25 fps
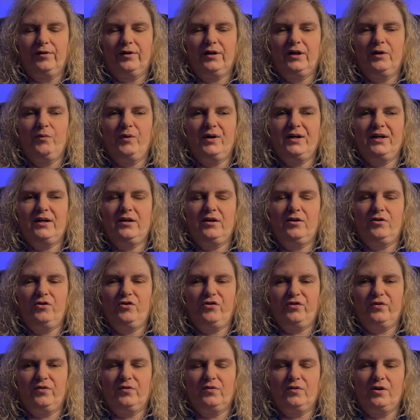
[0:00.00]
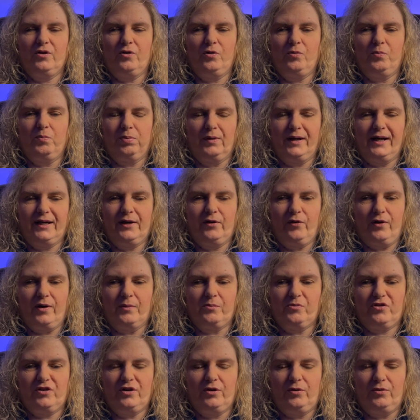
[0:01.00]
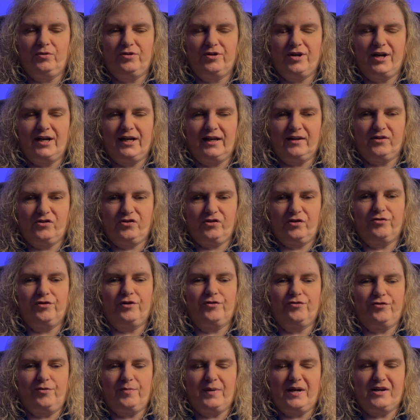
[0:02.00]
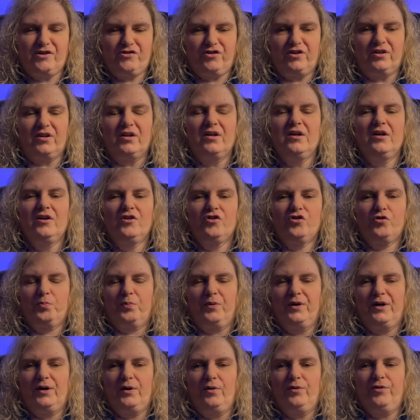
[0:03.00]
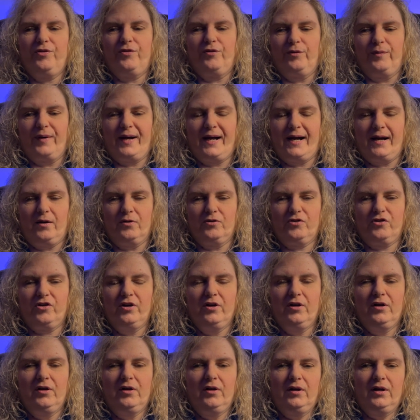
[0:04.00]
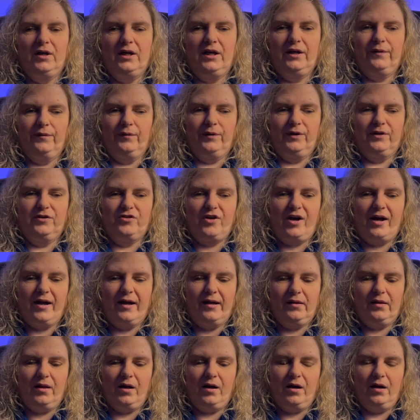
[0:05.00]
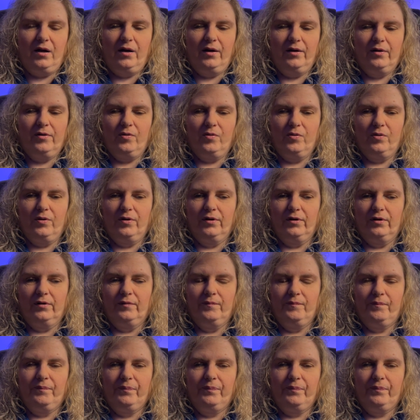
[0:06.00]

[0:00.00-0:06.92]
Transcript: You want to use little breadcrumbs, little nuggets of information sprinkled throughout, either in dialogue or